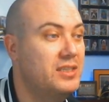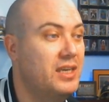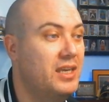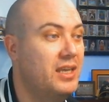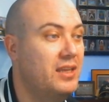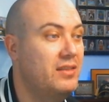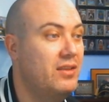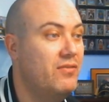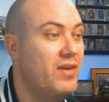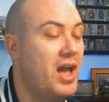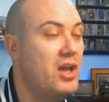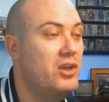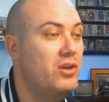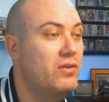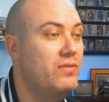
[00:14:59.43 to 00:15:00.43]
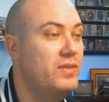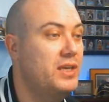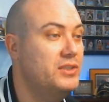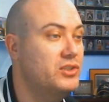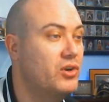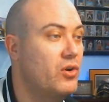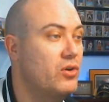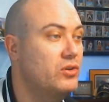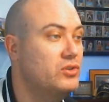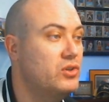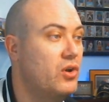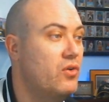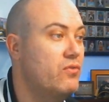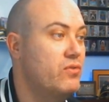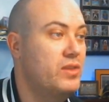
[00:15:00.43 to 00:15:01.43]
in the value of these cards
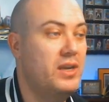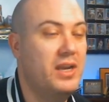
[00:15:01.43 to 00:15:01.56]
over the